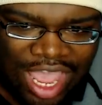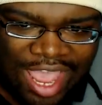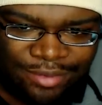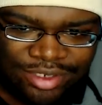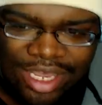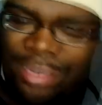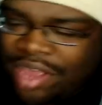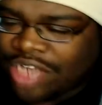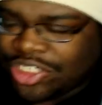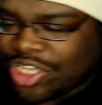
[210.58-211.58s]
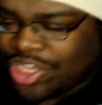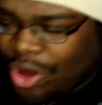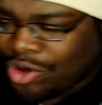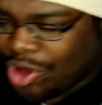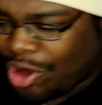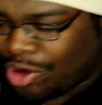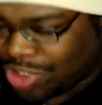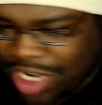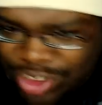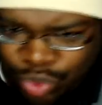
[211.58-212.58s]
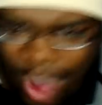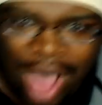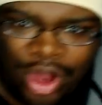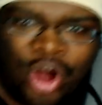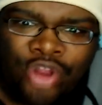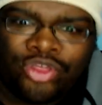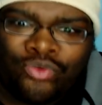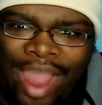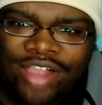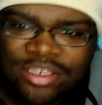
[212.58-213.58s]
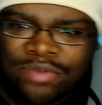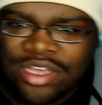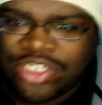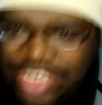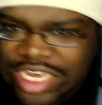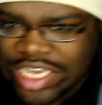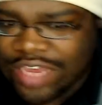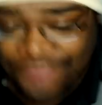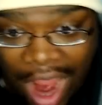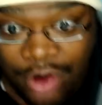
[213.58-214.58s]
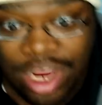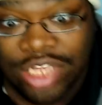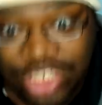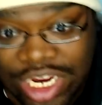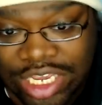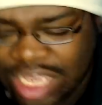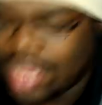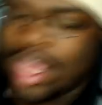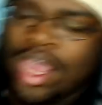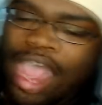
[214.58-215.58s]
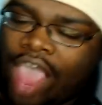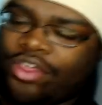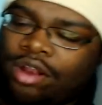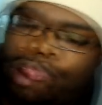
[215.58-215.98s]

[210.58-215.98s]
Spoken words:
claims, but because she's a Yonko, she has well earned the right to be cheeky, very cheeky. And